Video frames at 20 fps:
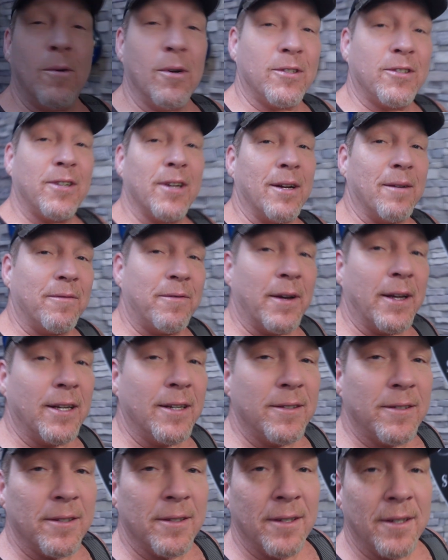What's up,
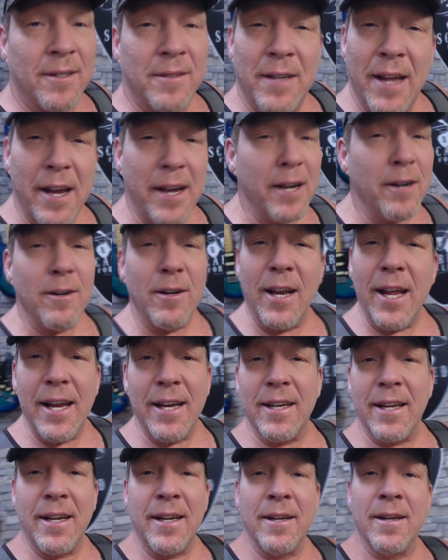fellas? Now here
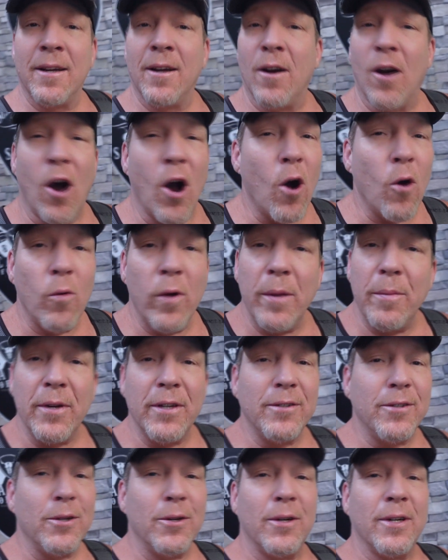lately, all we've
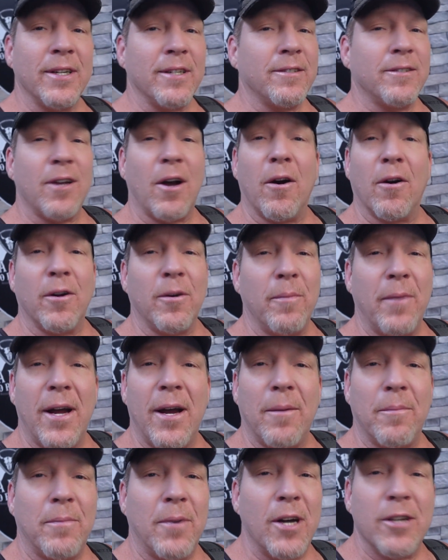been doing is talking
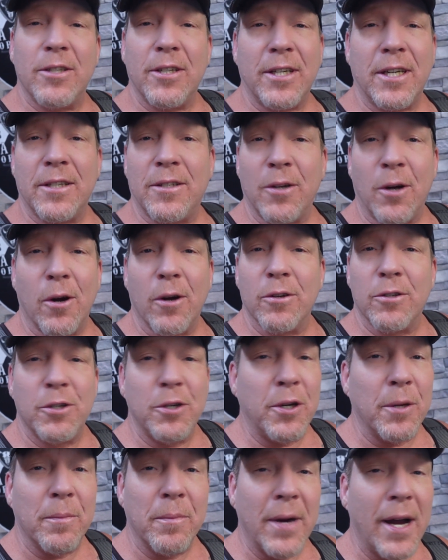about budget guitars
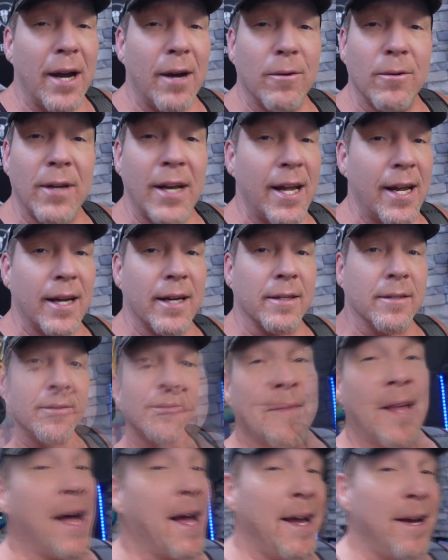you can buy online.
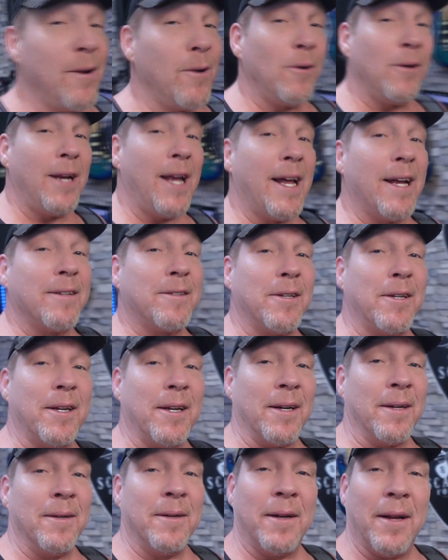I ain't gonna lie to
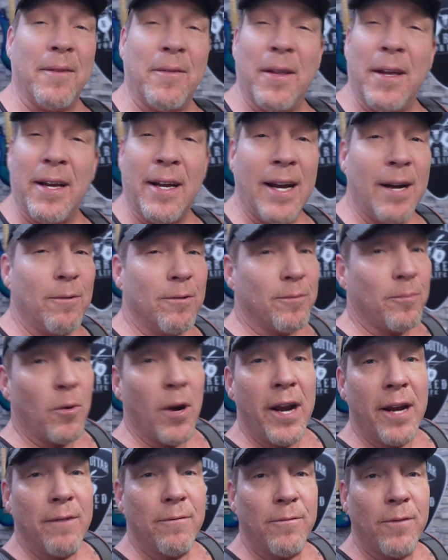you. I'm thinking I was
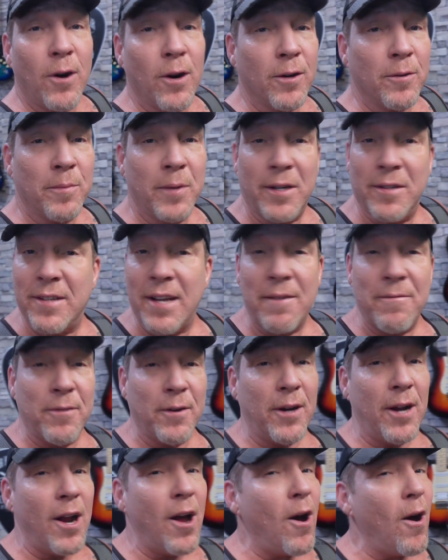brain farting because I
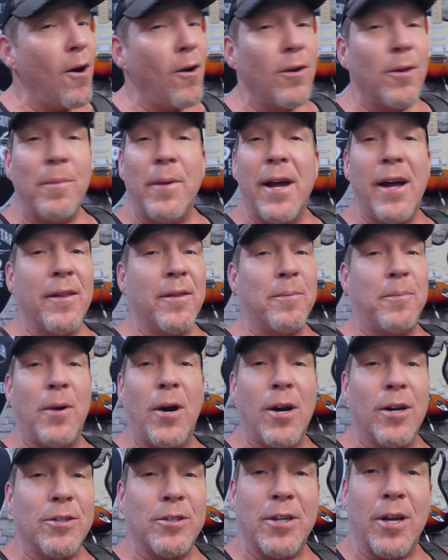forgot all about the
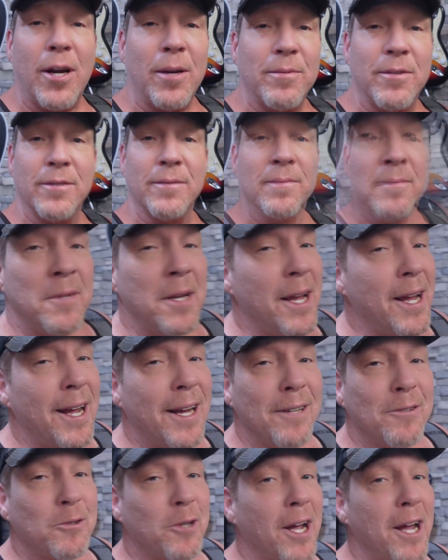pawn shops.
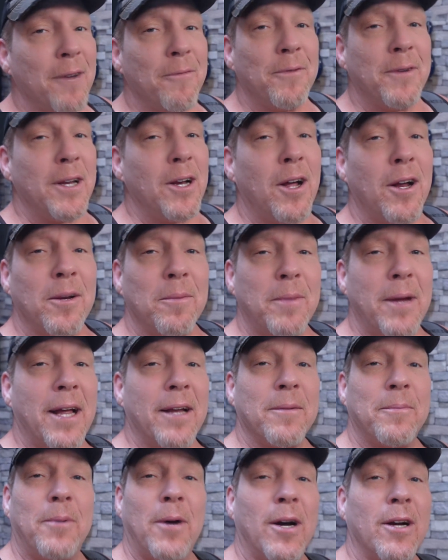Yeah, I try to forget all
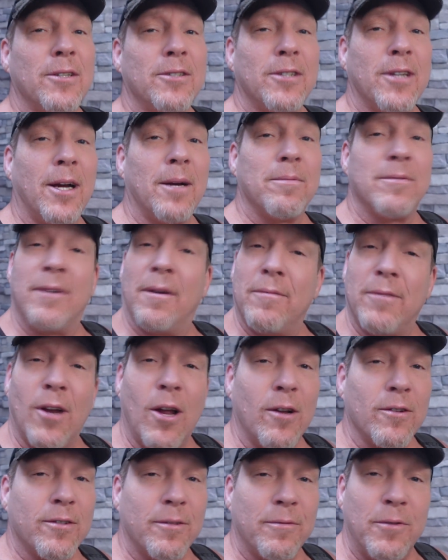about the pawn shops. I've
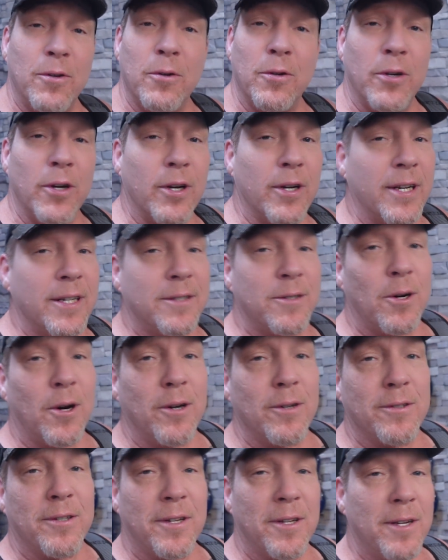lost a few good
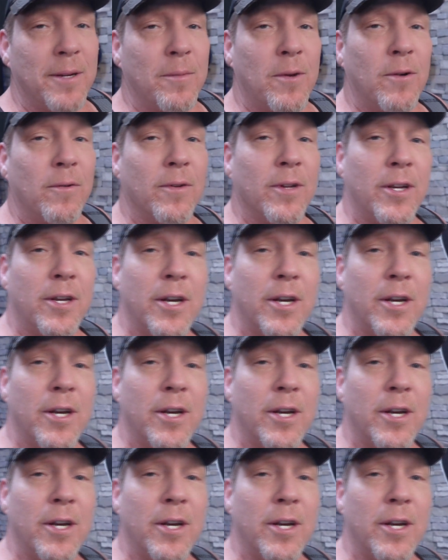guitars to them over the